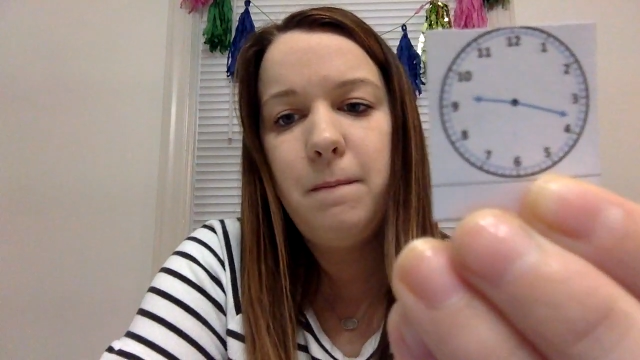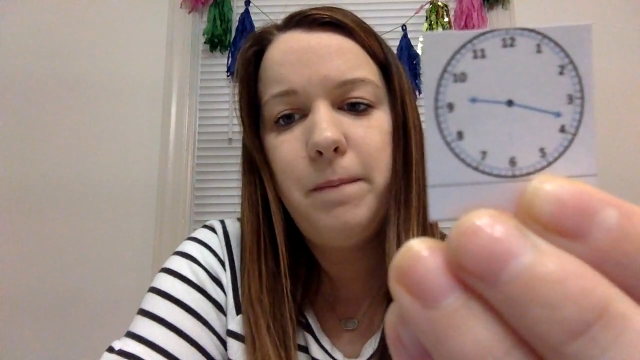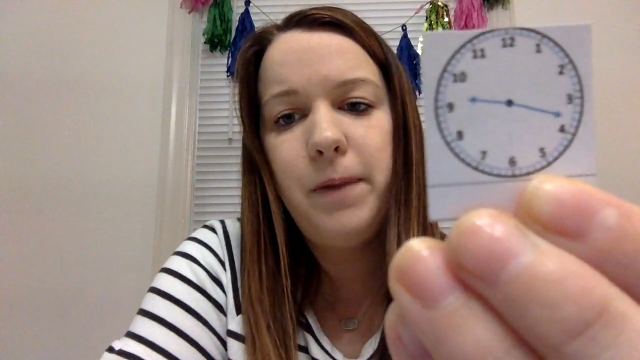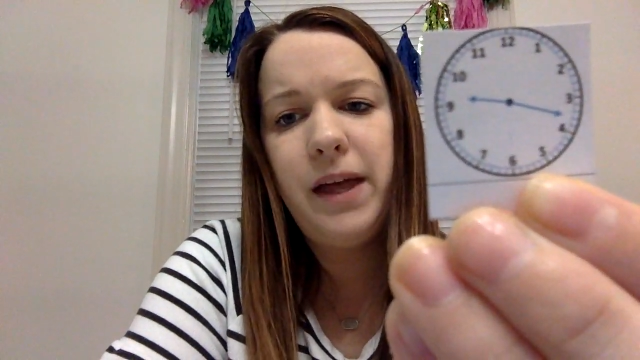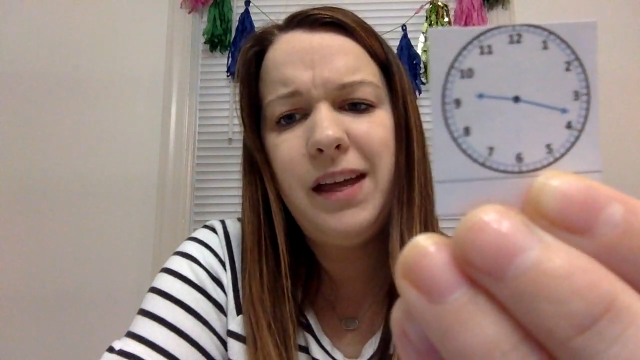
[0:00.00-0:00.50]

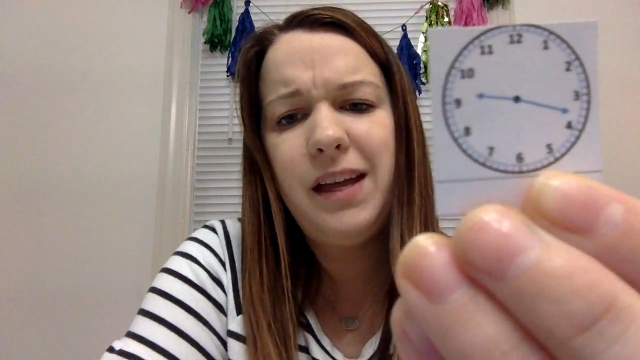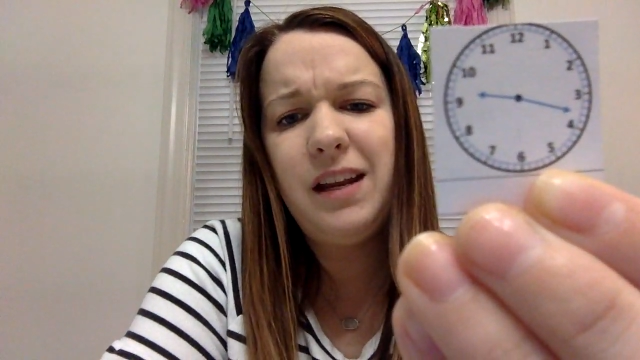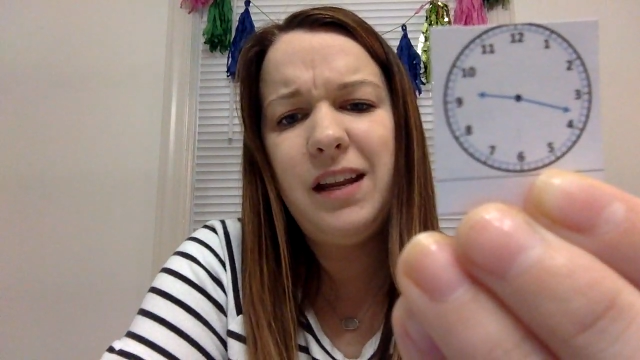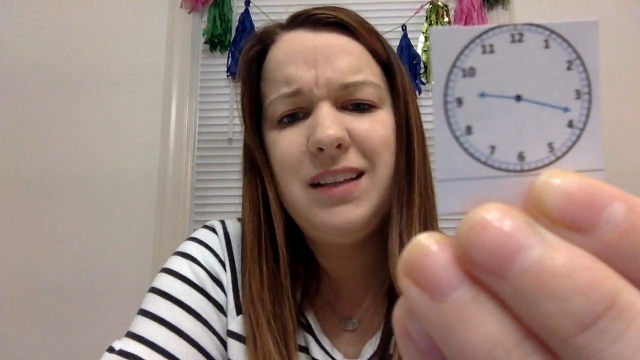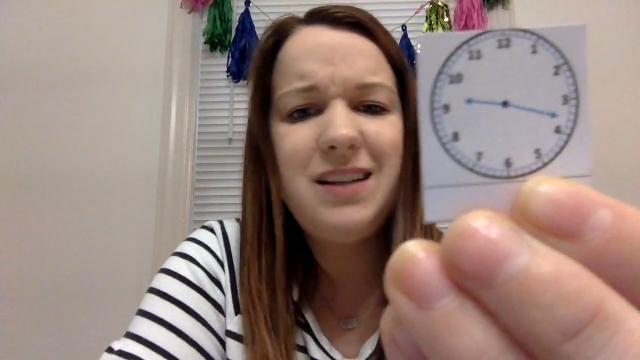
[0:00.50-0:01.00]
But
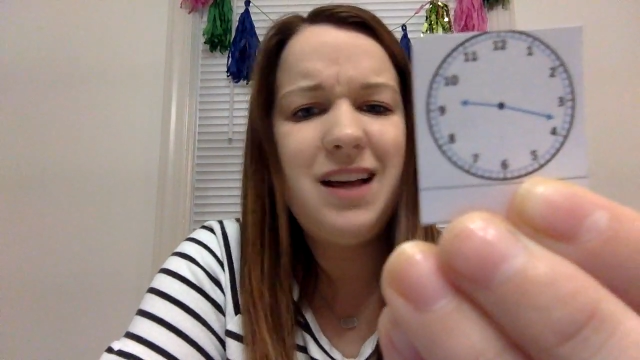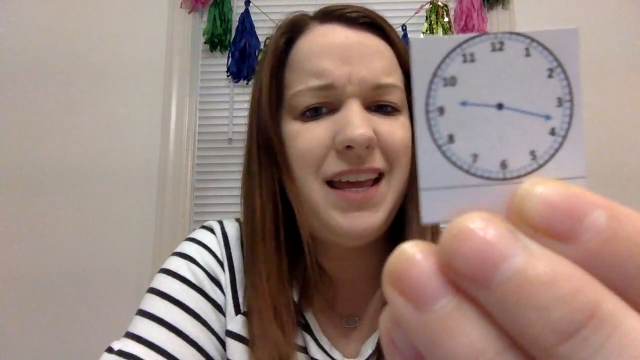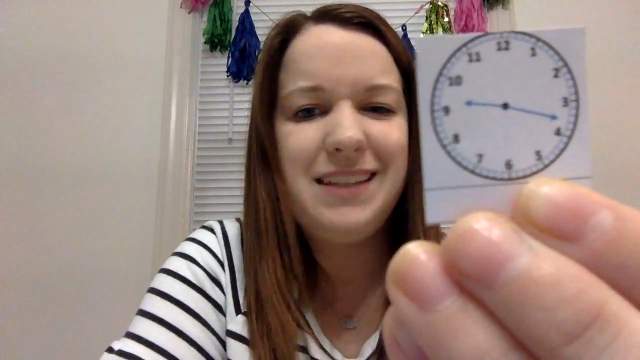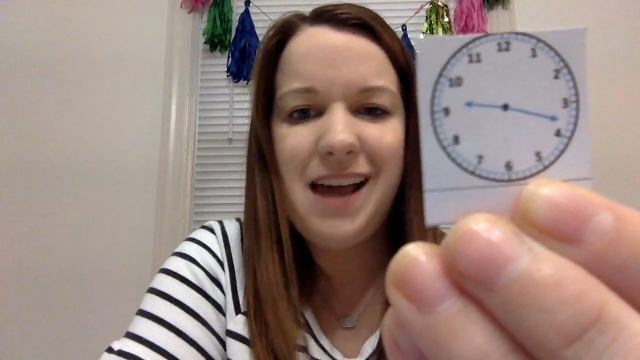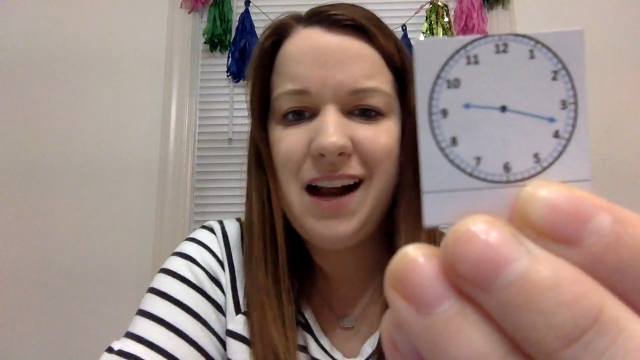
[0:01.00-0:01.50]
it's not
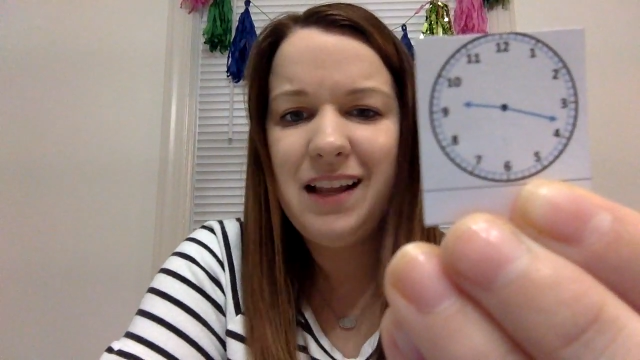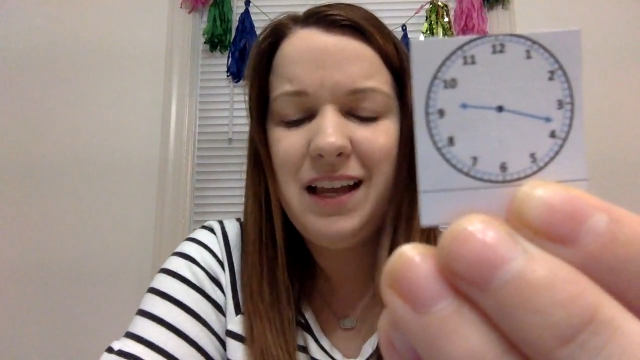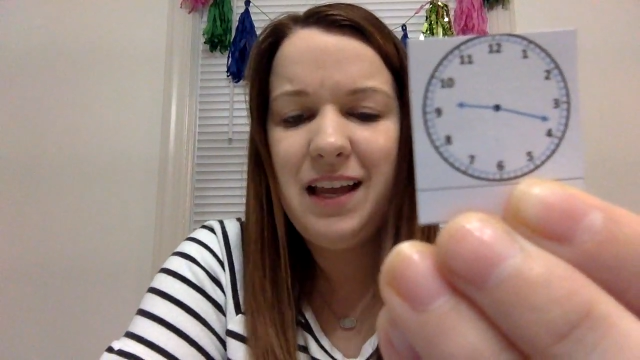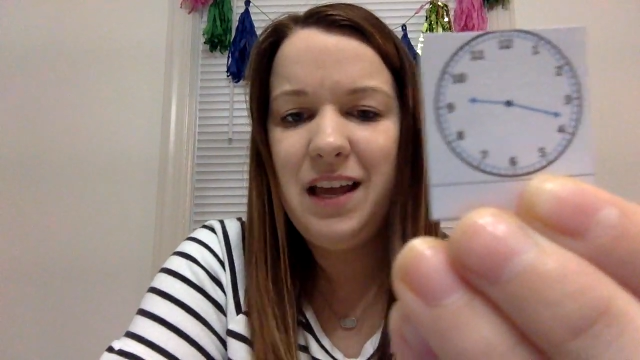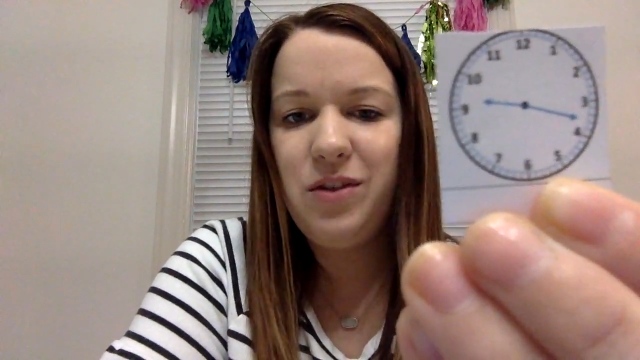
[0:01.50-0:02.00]

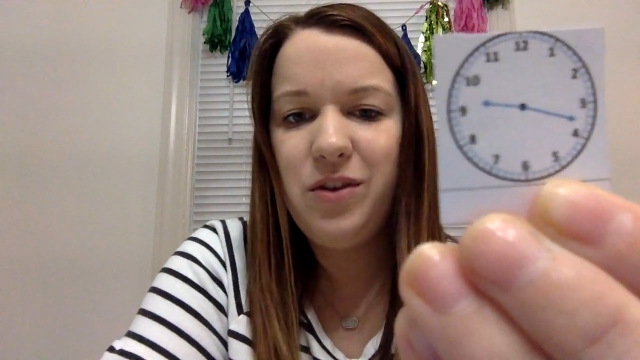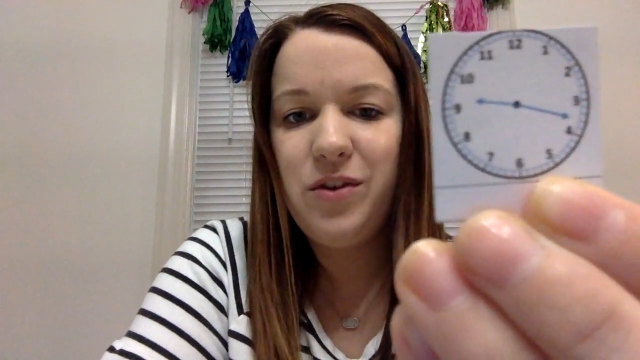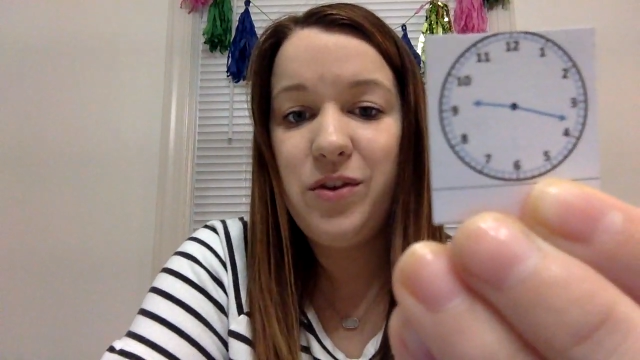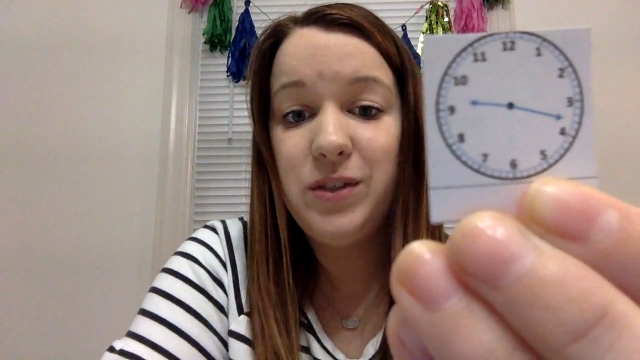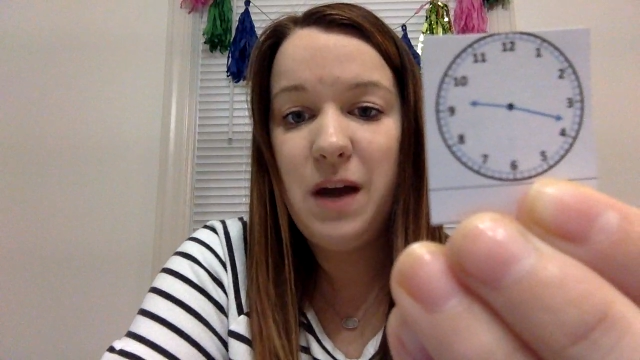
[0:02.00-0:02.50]
exactly either
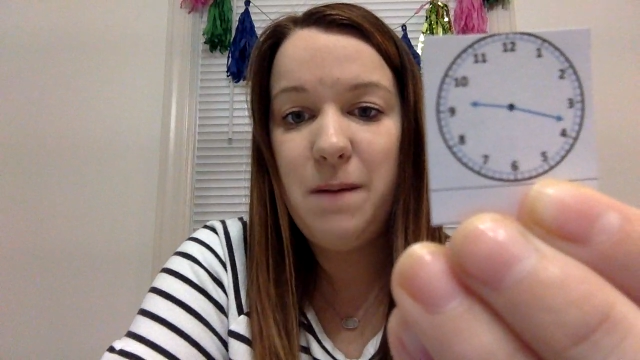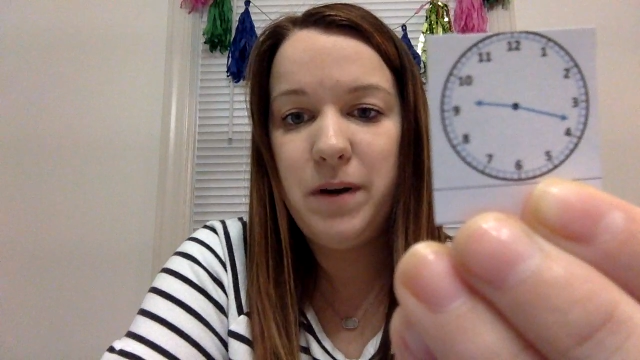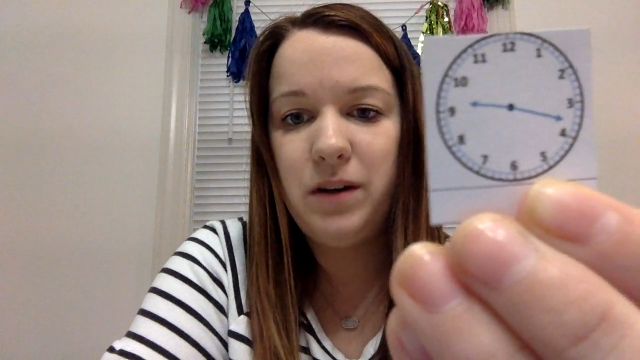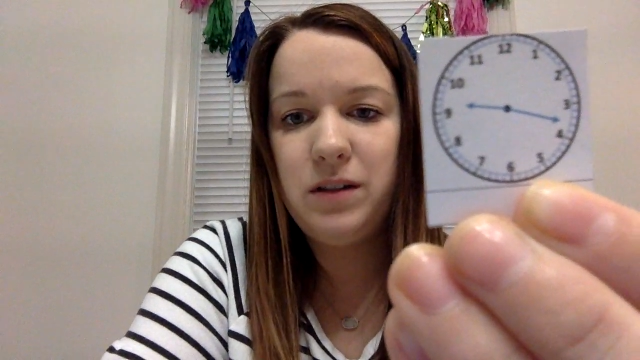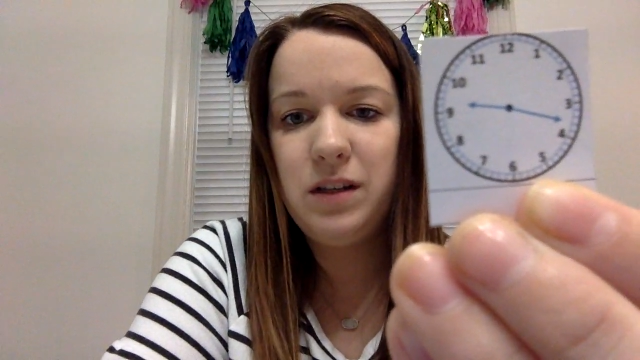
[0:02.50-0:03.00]
of those
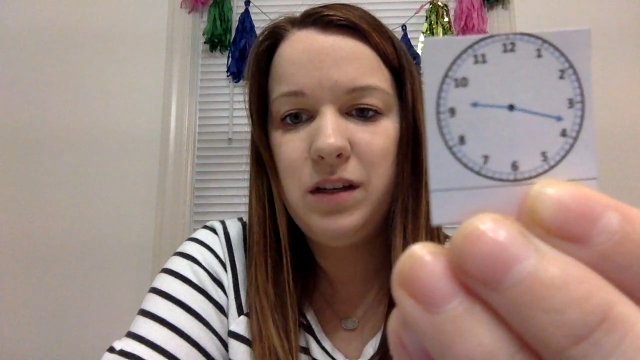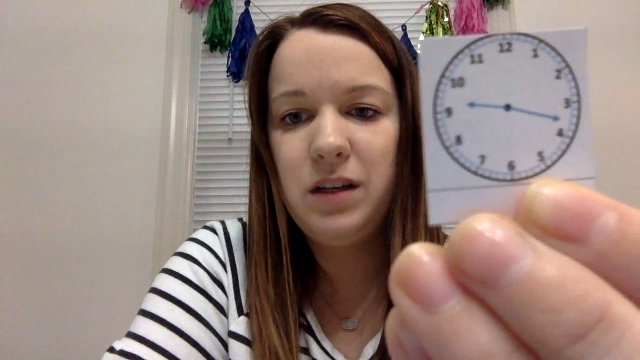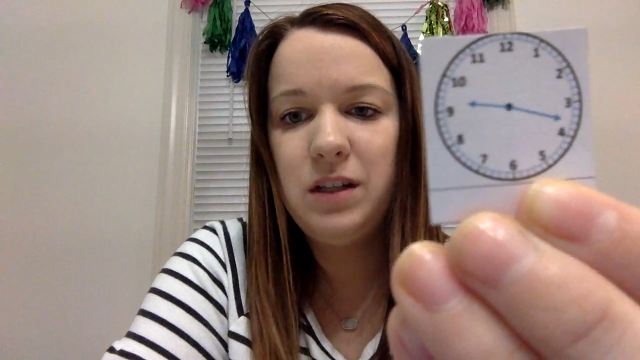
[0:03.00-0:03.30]
numbers.